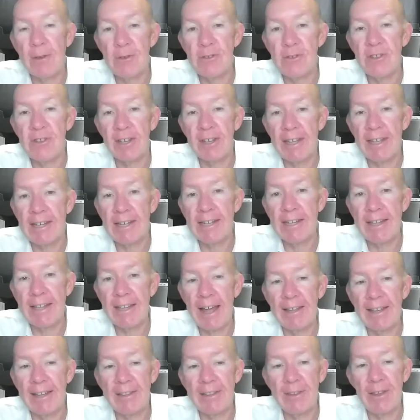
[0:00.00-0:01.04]
resilient in
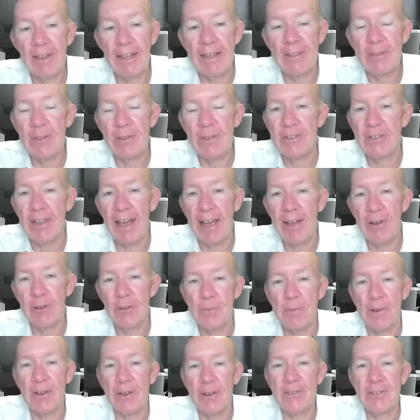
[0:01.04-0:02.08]
that in the, in the sales
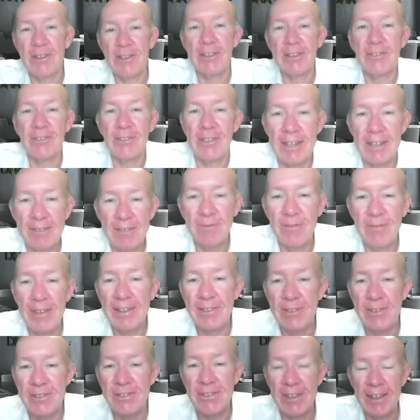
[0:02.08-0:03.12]
process to
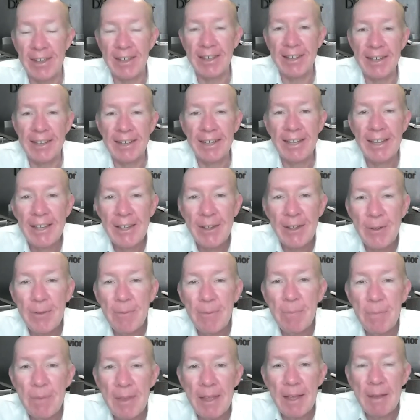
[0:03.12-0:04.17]
convince uh,
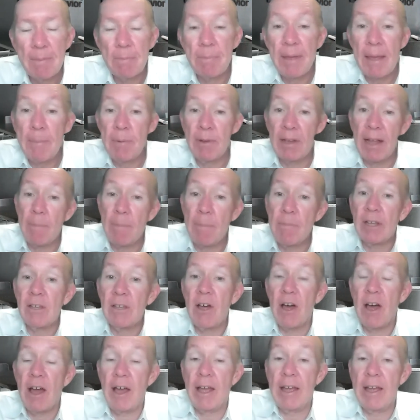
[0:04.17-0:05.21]
people up the
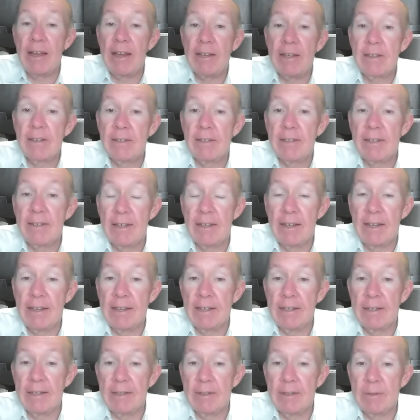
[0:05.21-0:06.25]
line
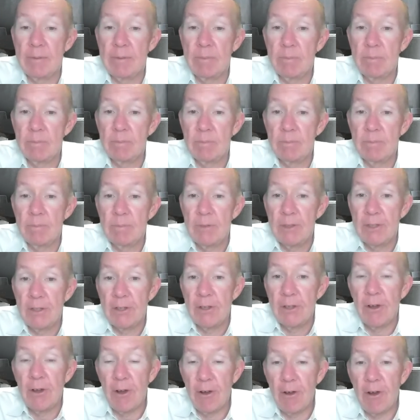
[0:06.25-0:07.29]
um,
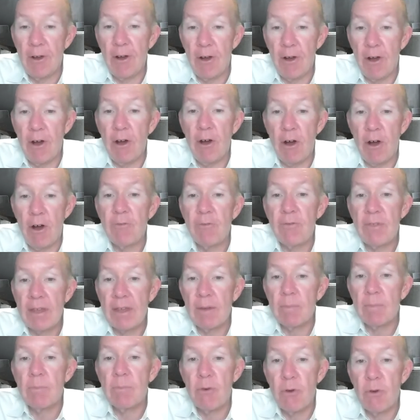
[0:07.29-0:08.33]
of, of, of, the
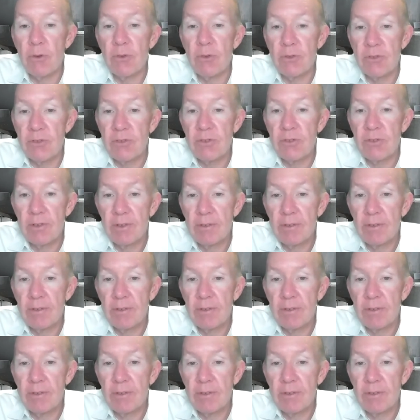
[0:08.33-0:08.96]
importance.